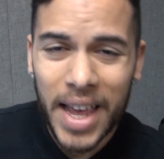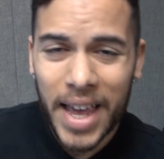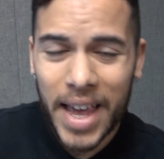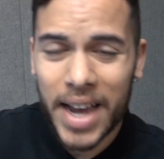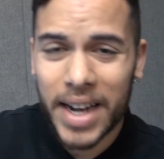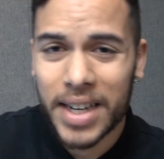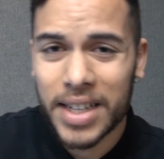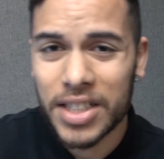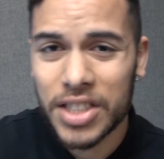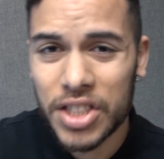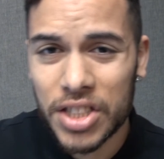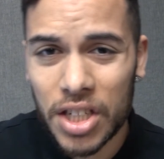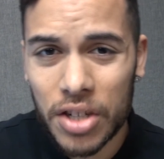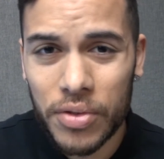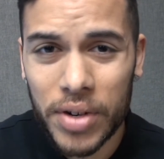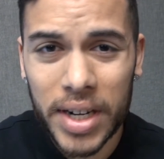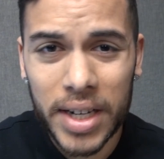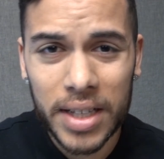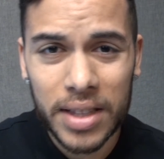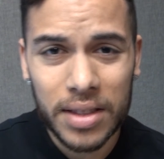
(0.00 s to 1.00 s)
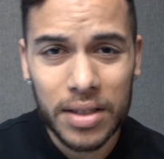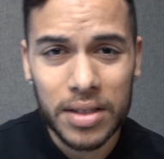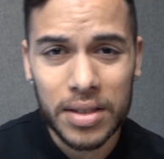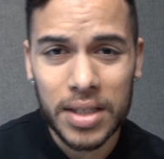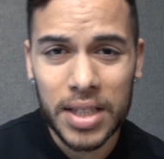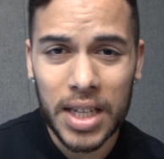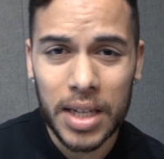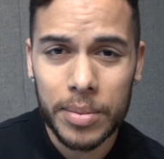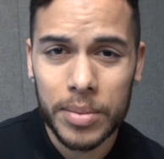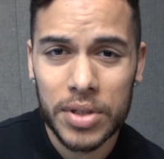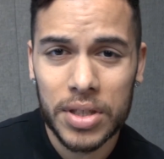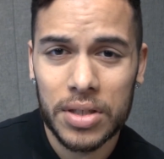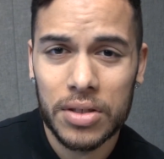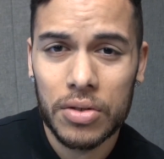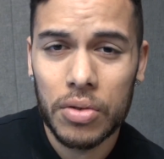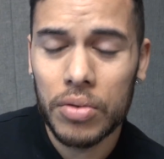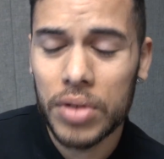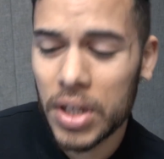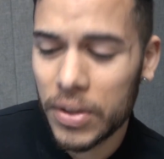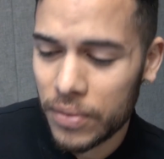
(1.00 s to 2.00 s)
And considering the team's
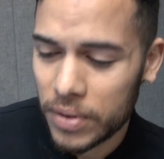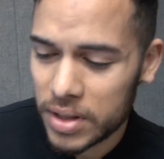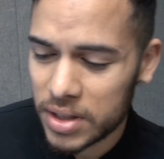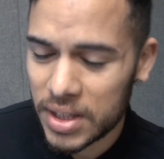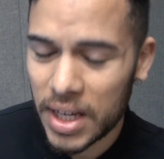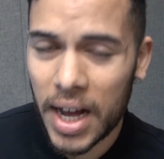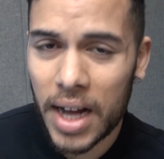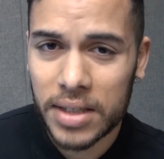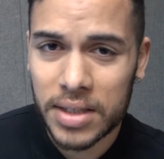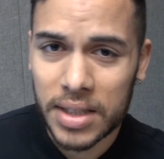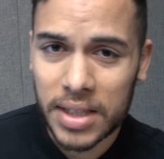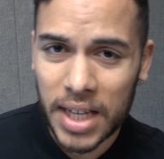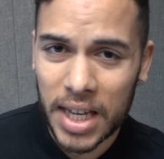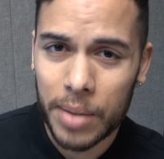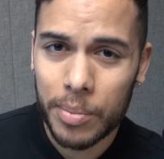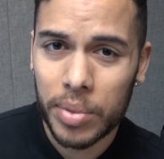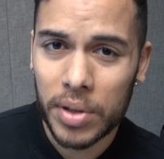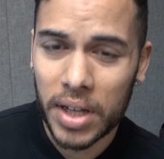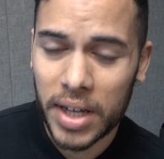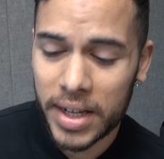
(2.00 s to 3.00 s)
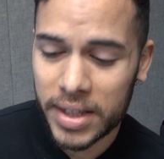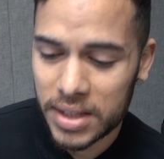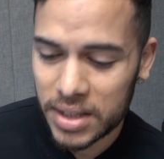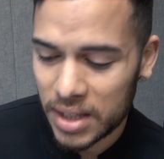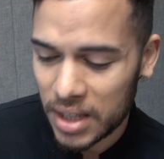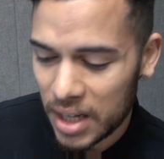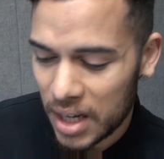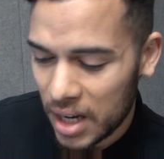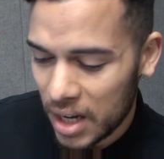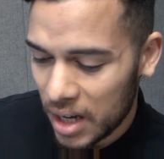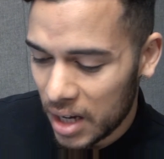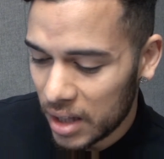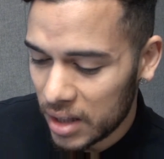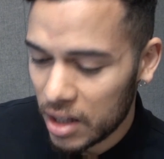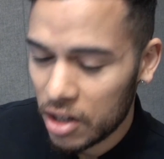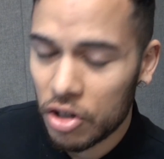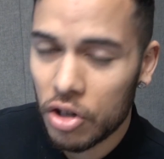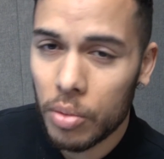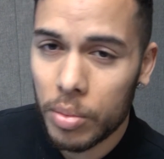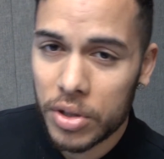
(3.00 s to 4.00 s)
2 different styles and game plans,
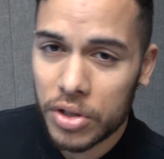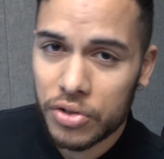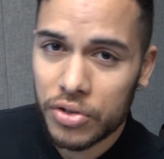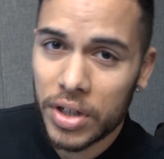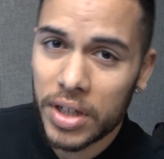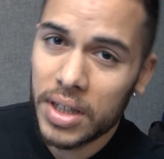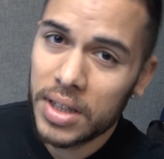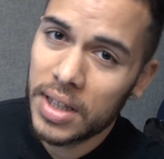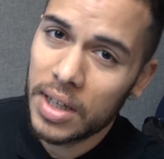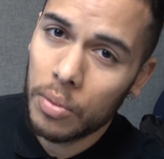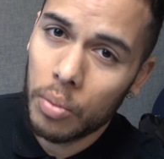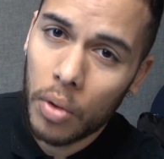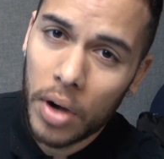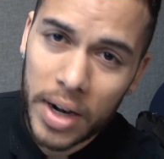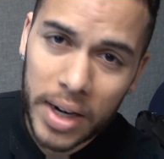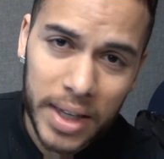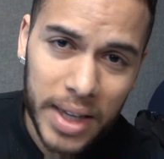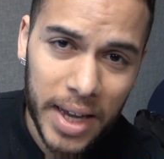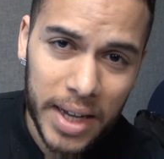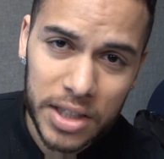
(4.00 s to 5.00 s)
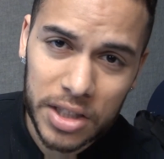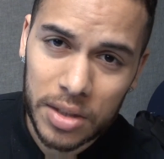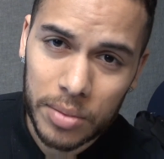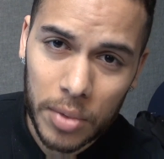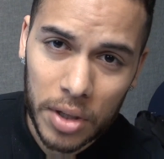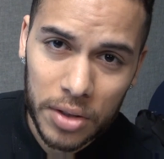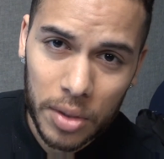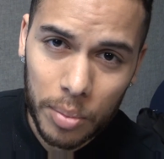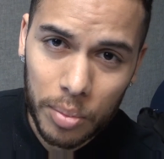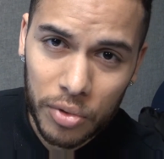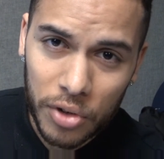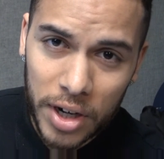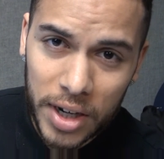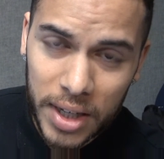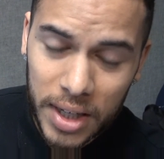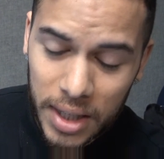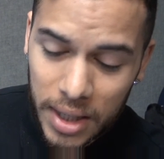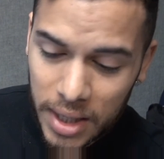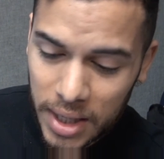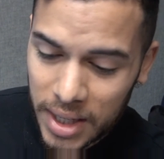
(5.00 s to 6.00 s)
Atletico Madrid, they want to catch them on the
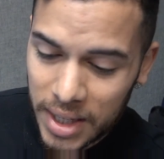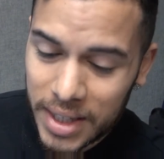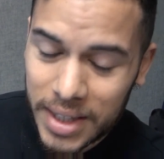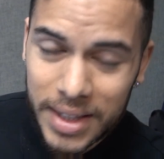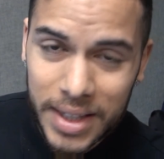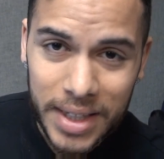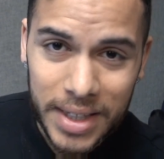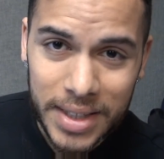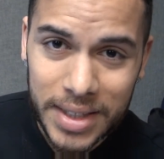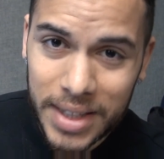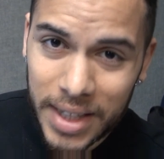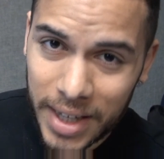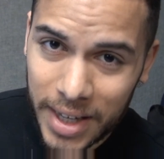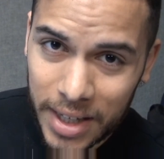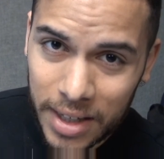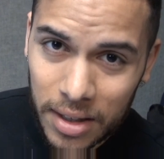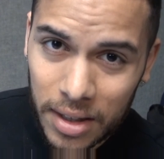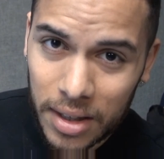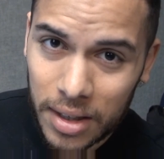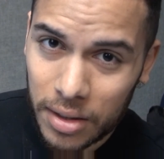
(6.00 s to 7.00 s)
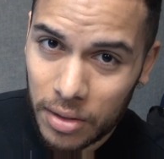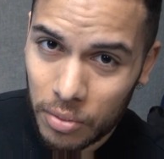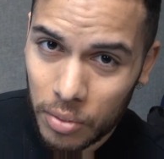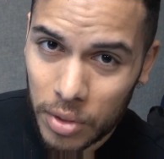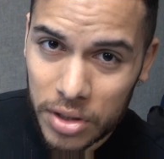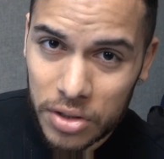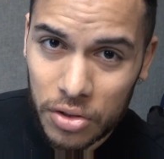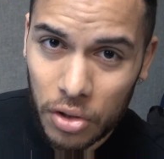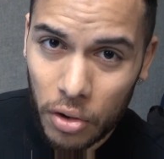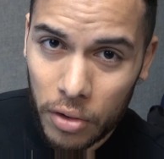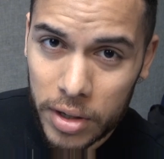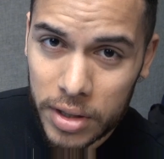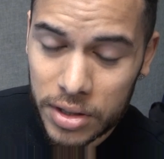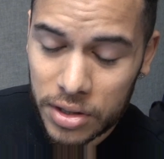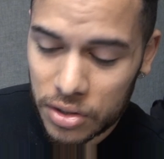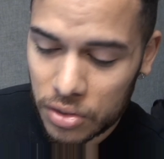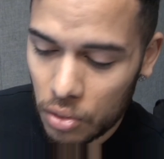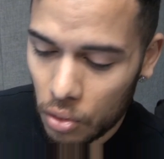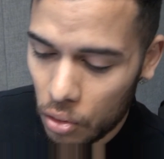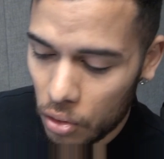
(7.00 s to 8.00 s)
break. They did when Torres
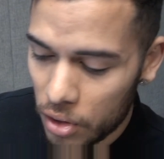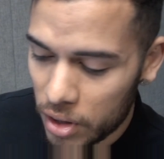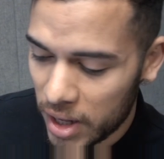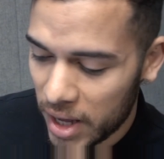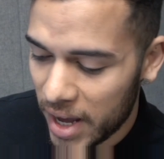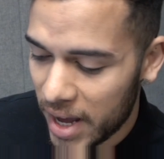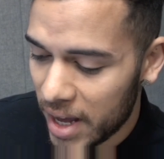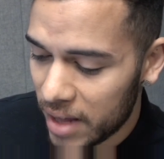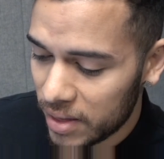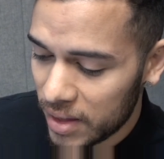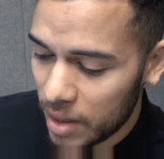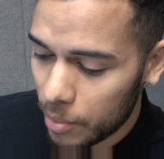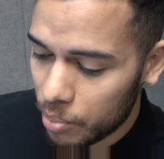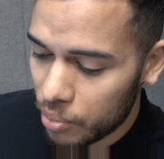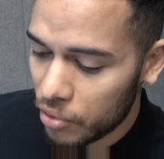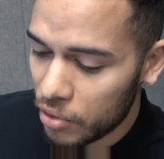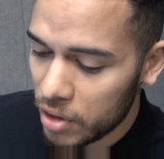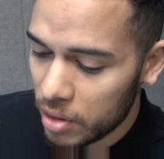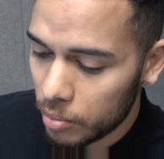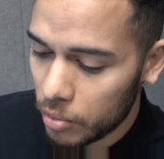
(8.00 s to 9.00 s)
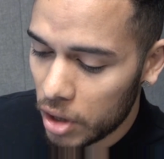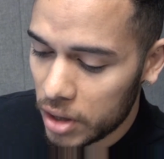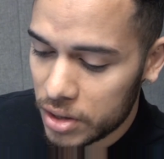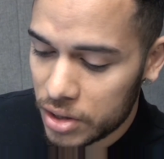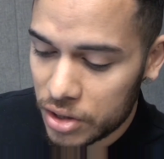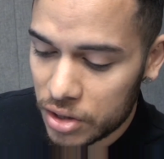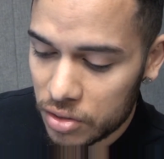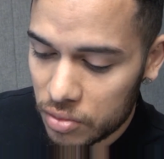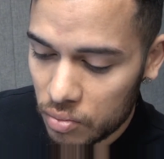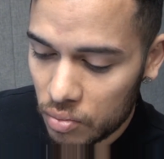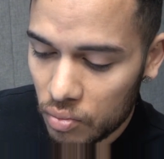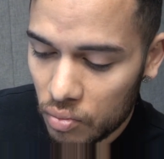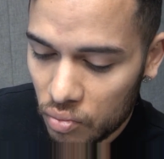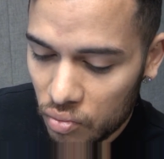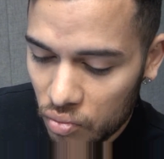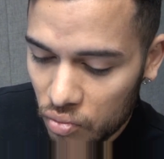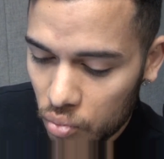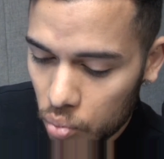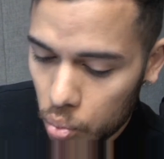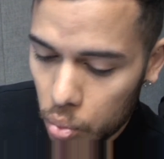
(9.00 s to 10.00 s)
scored, and they pretty much
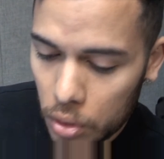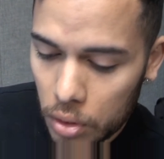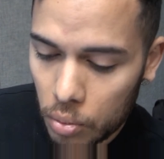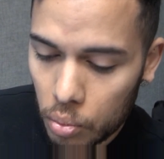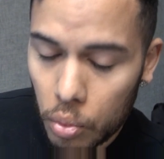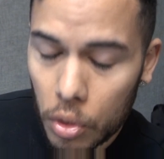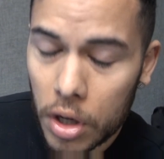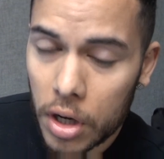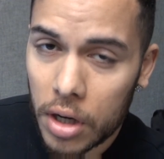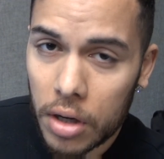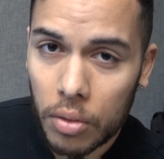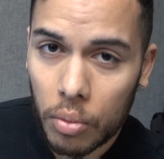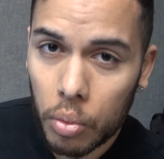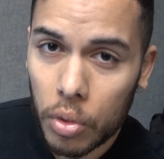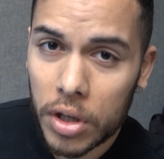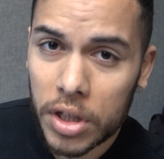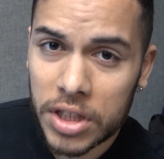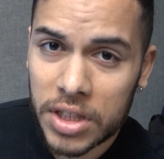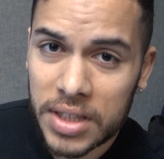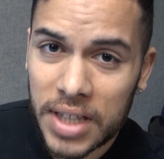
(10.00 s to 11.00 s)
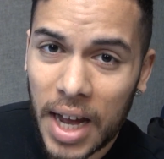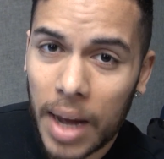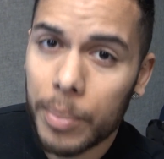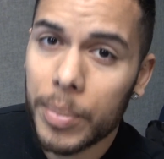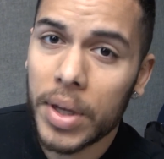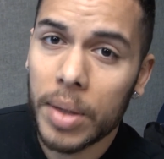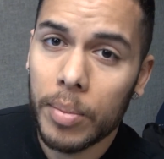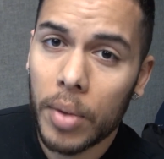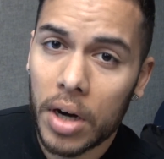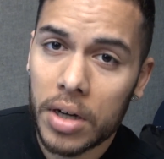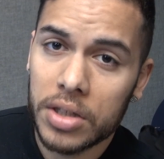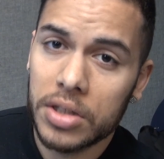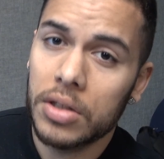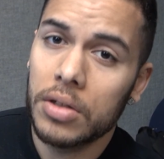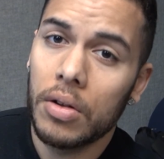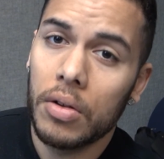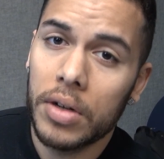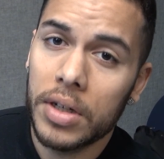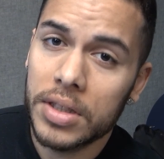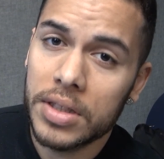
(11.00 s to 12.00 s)
were stopping
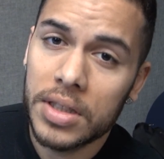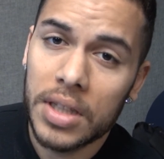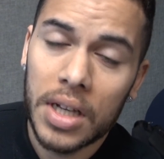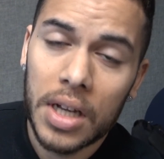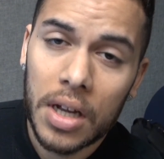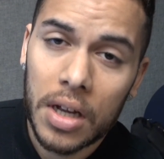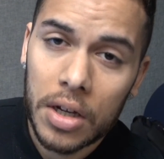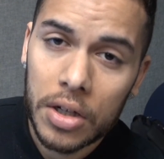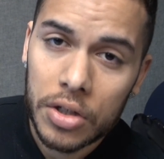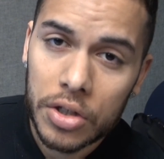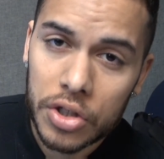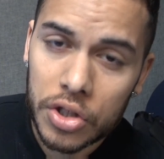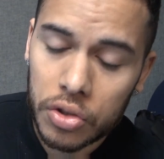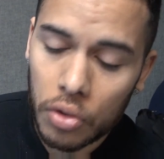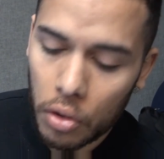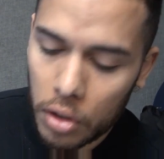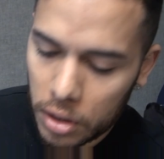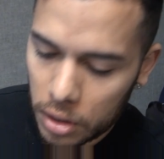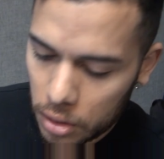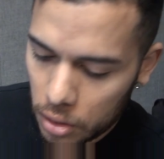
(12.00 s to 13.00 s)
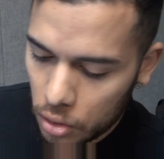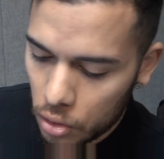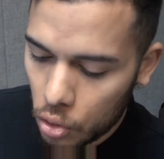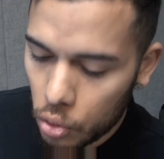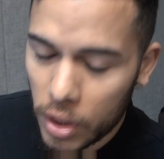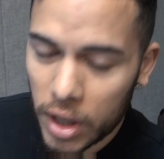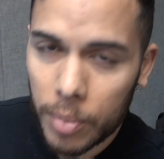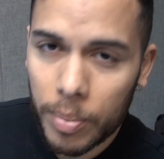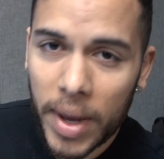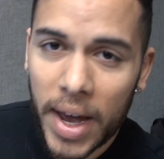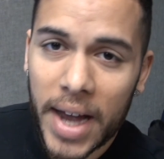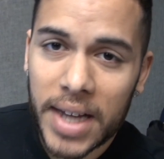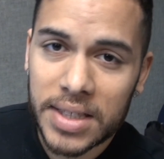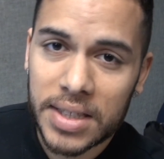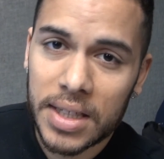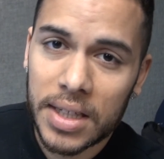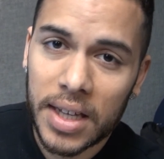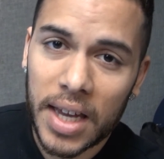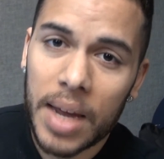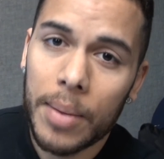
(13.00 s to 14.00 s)
Barcelona's short, quick
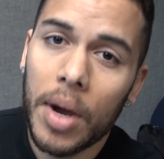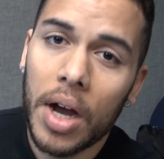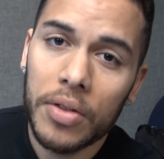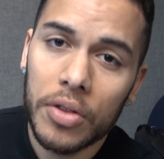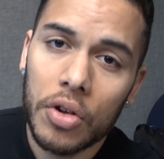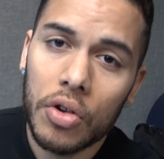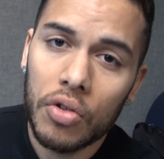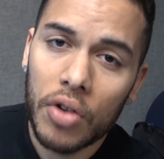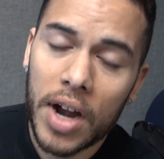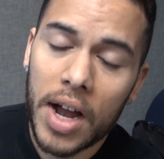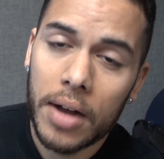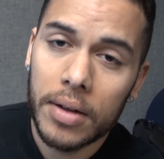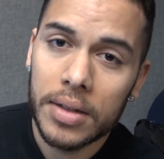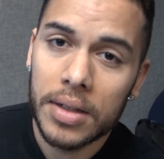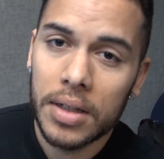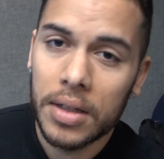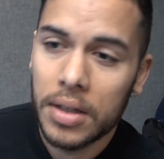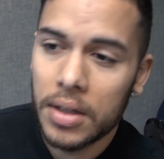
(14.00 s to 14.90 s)
passing game on the ground.